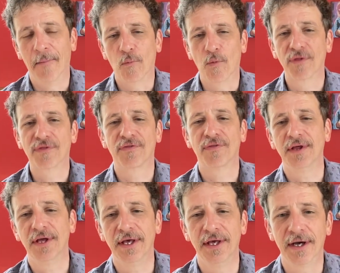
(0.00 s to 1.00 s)
with
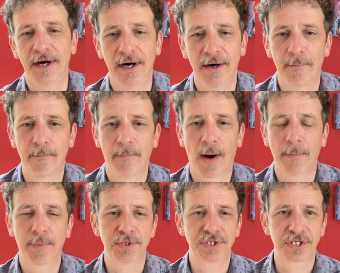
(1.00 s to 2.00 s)
the
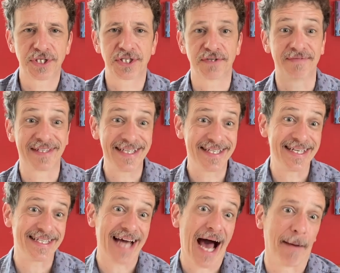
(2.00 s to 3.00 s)
popular success of ZZ
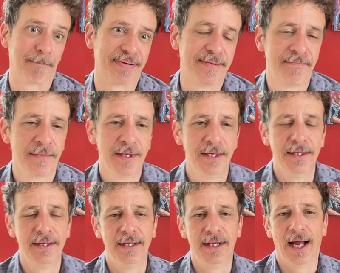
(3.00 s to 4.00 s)
Top
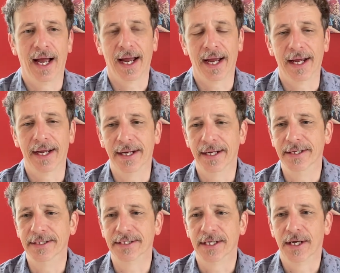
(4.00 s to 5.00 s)

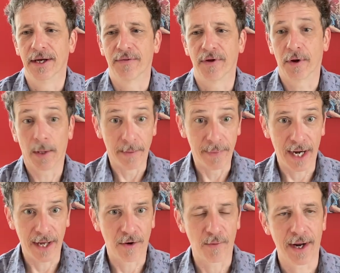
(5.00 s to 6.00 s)
and their
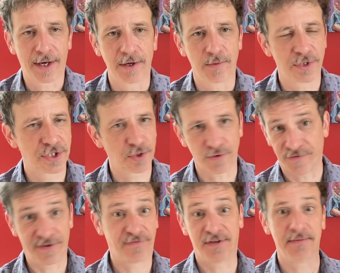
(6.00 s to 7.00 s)
Eliminator record, which sold
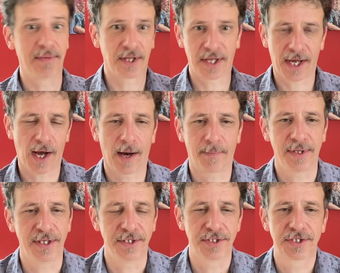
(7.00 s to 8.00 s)
15 million
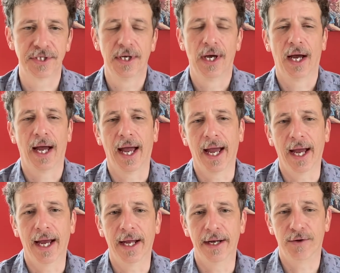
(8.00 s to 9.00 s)
copies.
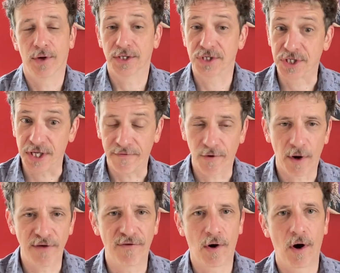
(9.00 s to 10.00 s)
And you had Stevie Ray
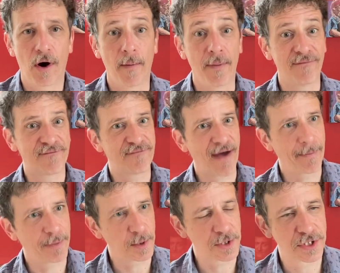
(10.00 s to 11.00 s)
Vaughan, the
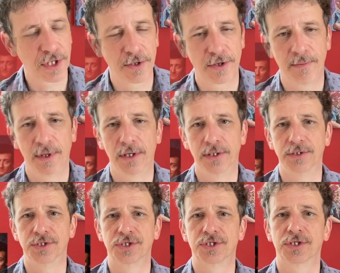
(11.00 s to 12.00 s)
Fabulous
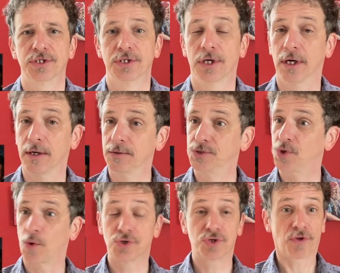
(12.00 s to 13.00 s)
Thunderbirds,
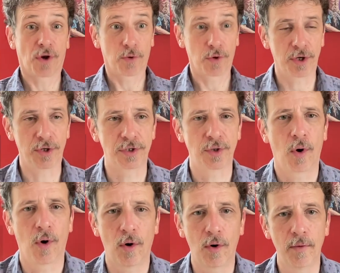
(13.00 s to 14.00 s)
George Thorogood,
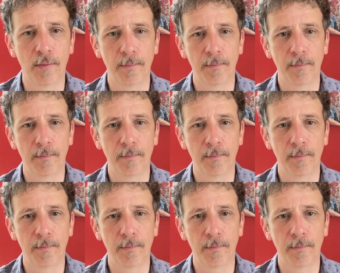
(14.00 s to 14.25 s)
all